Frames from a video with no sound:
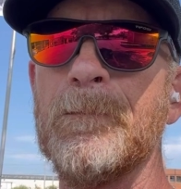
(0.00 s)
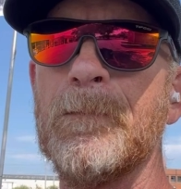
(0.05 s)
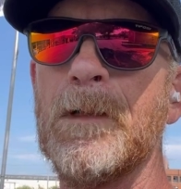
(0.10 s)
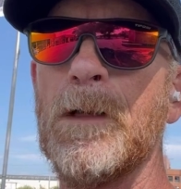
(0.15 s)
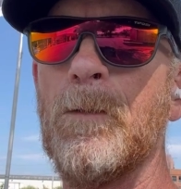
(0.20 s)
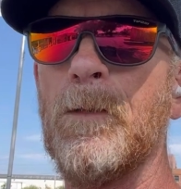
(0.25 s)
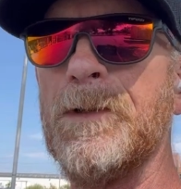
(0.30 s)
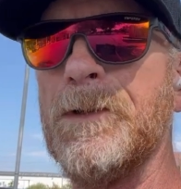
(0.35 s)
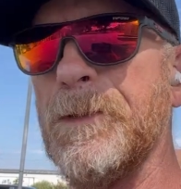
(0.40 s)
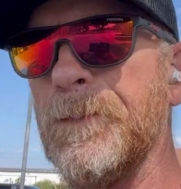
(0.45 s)

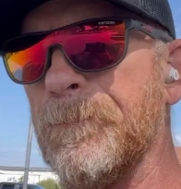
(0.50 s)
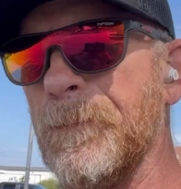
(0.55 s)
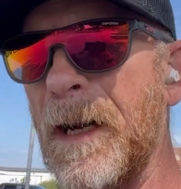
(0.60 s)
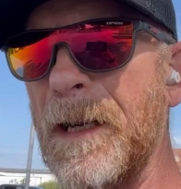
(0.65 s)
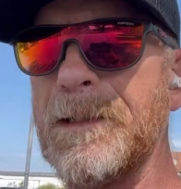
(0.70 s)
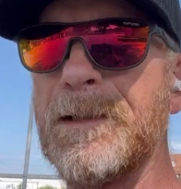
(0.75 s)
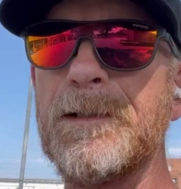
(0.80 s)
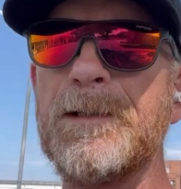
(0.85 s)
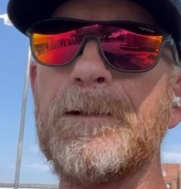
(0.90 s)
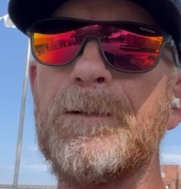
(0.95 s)
That when you
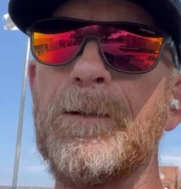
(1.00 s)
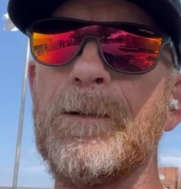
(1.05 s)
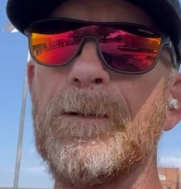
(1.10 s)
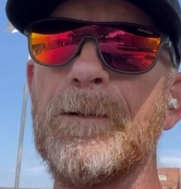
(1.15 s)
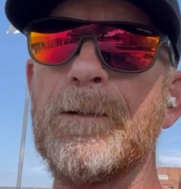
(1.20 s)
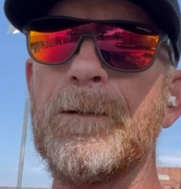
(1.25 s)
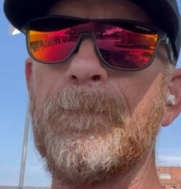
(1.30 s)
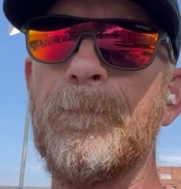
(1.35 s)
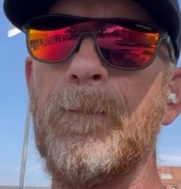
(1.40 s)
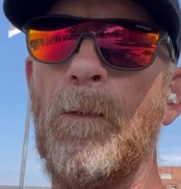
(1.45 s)

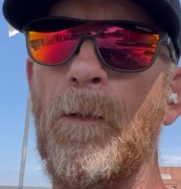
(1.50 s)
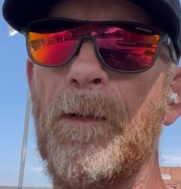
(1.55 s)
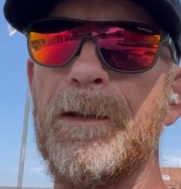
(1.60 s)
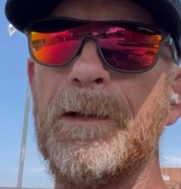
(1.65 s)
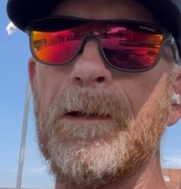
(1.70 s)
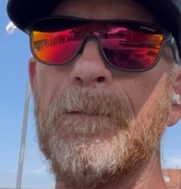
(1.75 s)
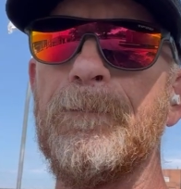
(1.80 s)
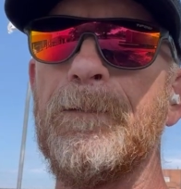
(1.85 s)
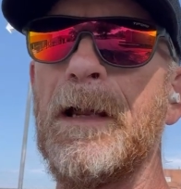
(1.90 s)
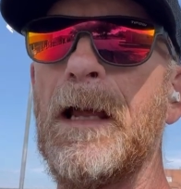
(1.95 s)
registered for
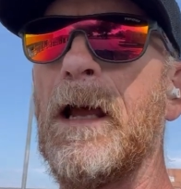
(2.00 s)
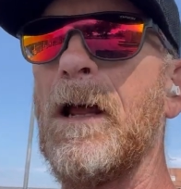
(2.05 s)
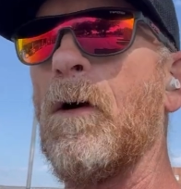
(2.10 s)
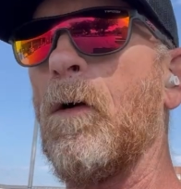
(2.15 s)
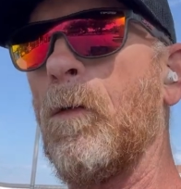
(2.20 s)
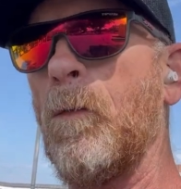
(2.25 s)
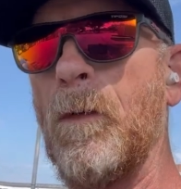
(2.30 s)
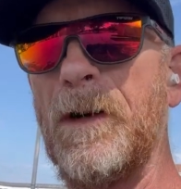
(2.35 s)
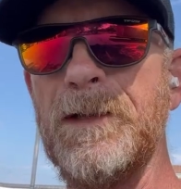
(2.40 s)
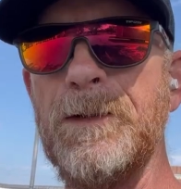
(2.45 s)
the event,
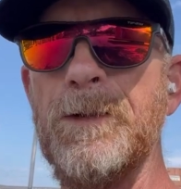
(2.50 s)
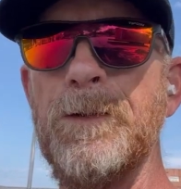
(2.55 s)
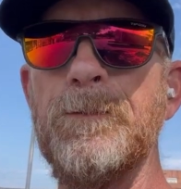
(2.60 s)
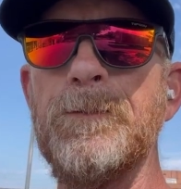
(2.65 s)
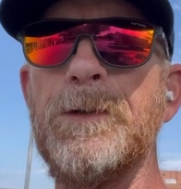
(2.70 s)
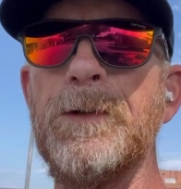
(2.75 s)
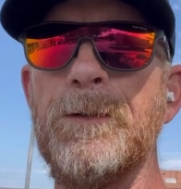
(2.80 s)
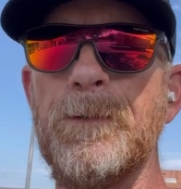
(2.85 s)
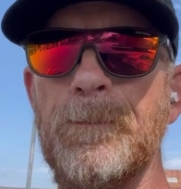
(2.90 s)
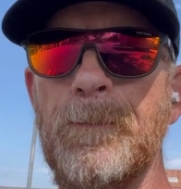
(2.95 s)
or when you
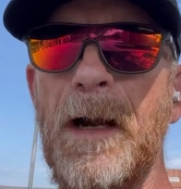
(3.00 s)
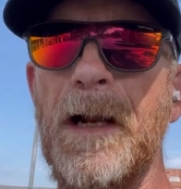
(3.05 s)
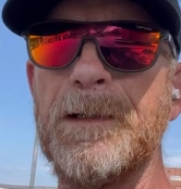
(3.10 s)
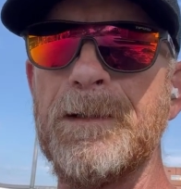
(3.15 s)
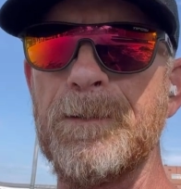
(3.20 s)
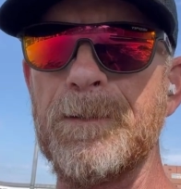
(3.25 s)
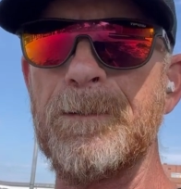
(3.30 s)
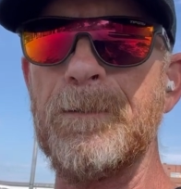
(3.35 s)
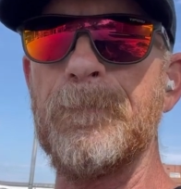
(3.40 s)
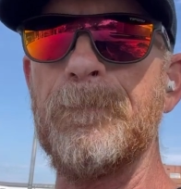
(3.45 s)
do
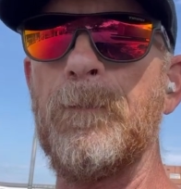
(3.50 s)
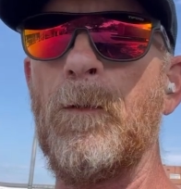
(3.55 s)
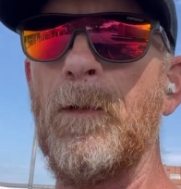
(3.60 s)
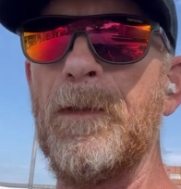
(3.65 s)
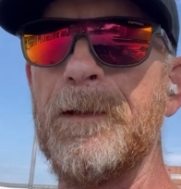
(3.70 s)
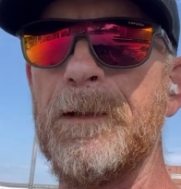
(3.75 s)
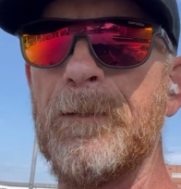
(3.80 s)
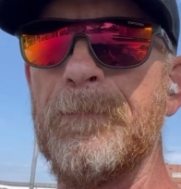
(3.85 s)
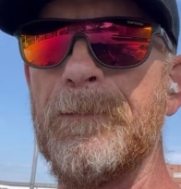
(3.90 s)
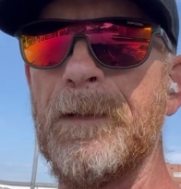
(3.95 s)
register for
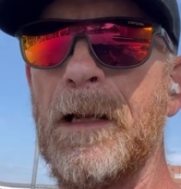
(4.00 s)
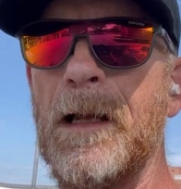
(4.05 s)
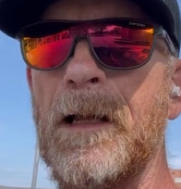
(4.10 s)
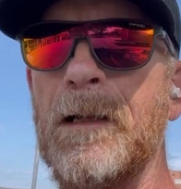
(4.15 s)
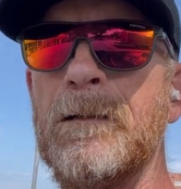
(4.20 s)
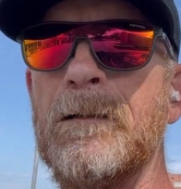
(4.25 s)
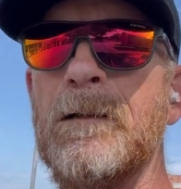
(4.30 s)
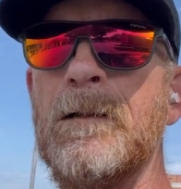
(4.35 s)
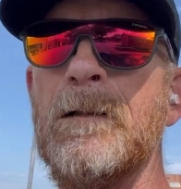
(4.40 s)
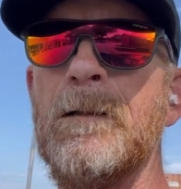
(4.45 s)
the
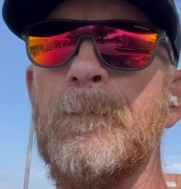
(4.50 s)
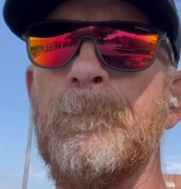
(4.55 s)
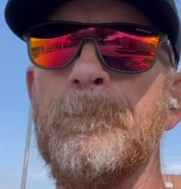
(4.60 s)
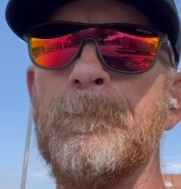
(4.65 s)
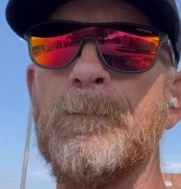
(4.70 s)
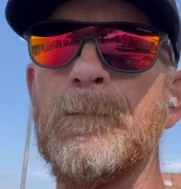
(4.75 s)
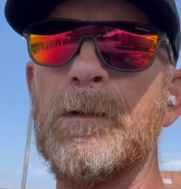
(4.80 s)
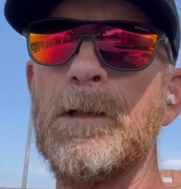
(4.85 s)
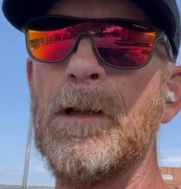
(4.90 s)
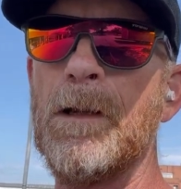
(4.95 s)
event,
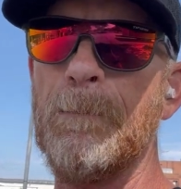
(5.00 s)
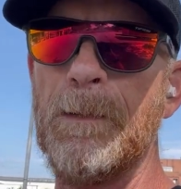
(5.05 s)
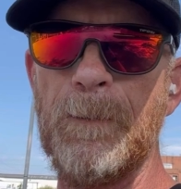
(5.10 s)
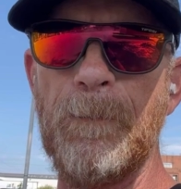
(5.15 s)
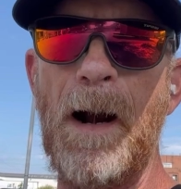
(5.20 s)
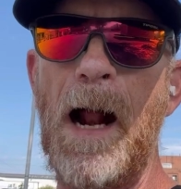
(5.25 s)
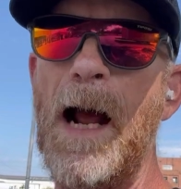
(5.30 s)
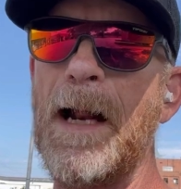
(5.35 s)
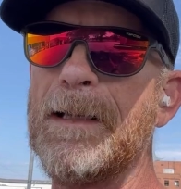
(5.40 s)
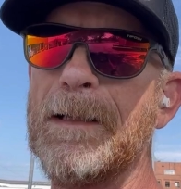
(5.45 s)
you're going to be
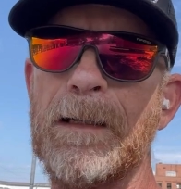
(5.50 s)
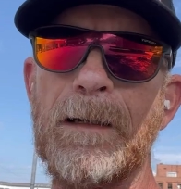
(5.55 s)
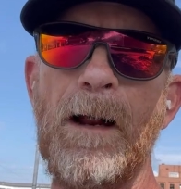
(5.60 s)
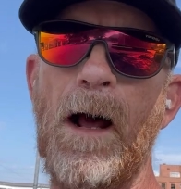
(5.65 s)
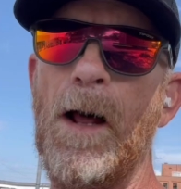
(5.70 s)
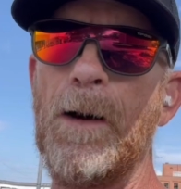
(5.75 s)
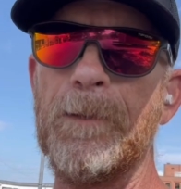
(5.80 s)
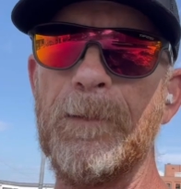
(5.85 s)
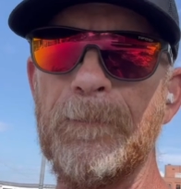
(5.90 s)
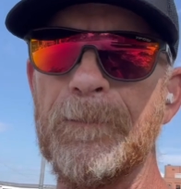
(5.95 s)
riding in
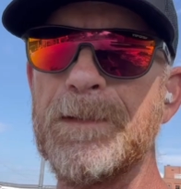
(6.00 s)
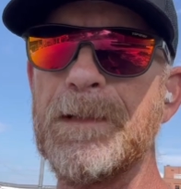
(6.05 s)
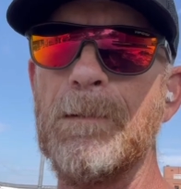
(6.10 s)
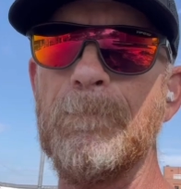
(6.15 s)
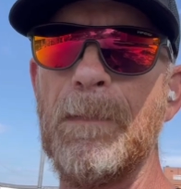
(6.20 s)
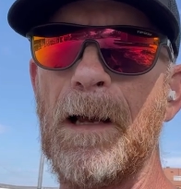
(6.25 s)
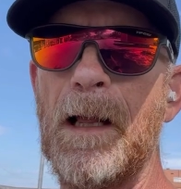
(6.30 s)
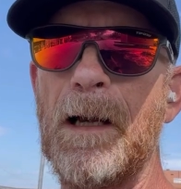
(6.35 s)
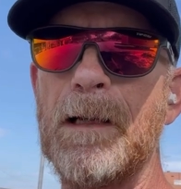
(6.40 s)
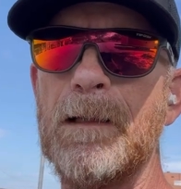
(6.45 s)
honor of
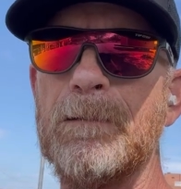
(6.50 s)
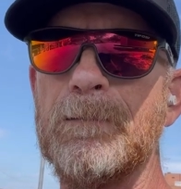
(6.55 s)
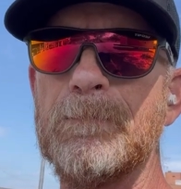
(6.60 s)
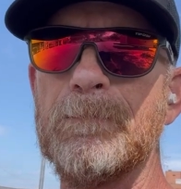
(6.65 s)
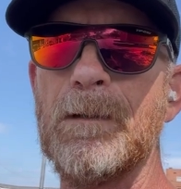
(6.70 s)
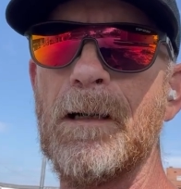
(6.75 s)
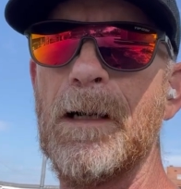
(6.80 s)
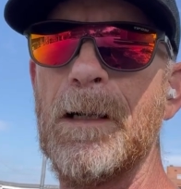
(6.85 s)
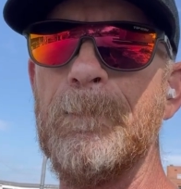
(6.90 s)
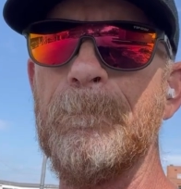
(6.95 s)
somebody,
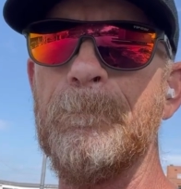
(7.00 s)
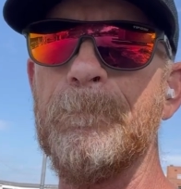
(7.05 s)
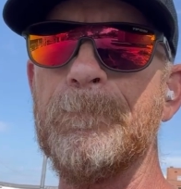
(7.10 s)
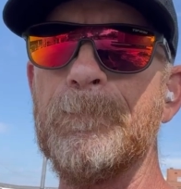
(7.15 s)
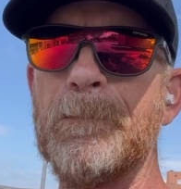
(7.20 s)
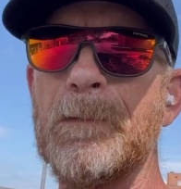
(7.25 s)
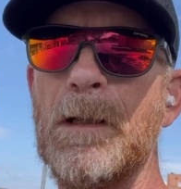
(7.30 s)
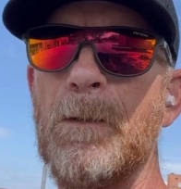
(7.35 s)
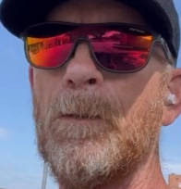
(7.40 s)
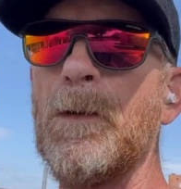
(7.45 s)
right?
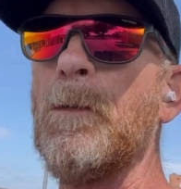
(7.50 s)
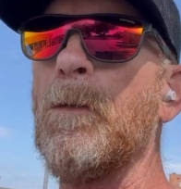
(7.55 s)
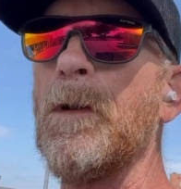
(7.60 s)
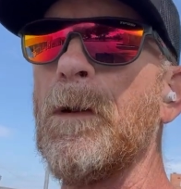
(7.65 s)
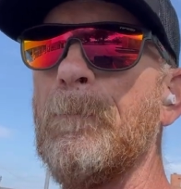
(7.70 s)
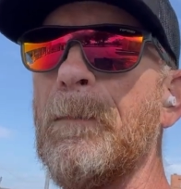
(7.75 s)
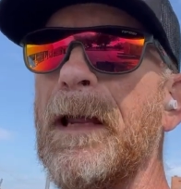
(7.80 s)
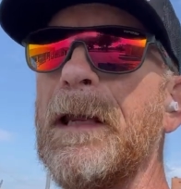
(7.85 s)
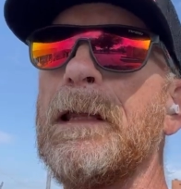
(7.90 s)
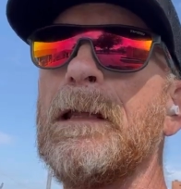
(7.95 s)
And we want
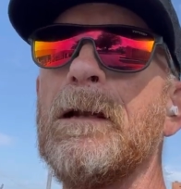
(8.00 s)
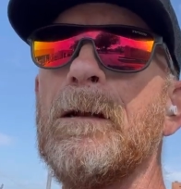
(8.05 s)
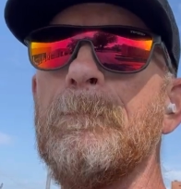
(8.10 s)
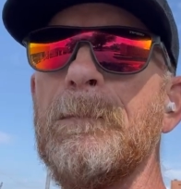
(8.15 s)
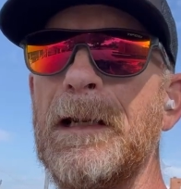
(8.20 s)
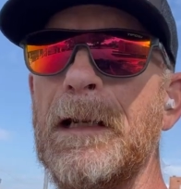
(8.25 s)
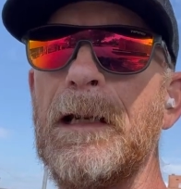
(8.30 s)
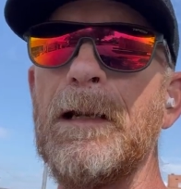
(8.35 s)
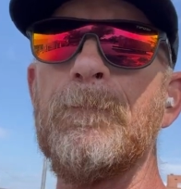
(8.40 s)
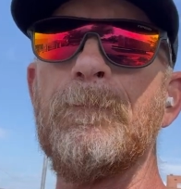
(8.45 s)
to make it a
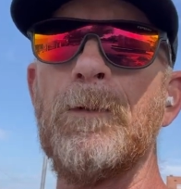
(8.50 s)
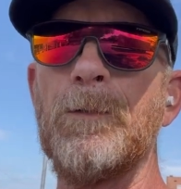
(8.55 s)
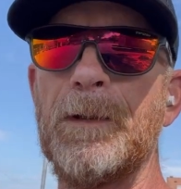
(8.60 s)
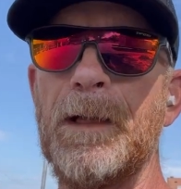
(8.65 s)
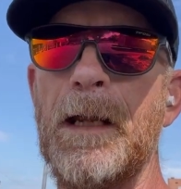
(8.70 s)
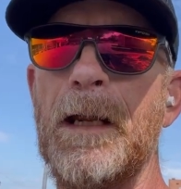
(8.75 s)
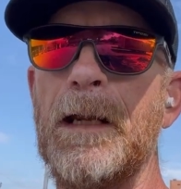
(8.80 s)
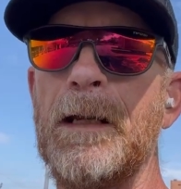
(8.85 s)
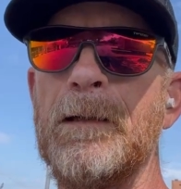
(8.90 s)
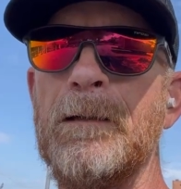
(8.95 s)
meaningful
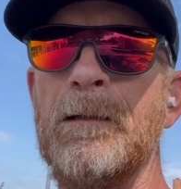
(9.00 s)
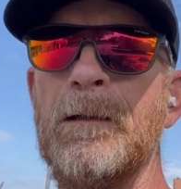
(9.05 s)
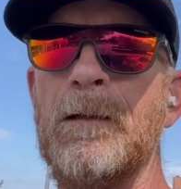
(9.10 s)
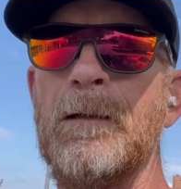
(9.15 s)
day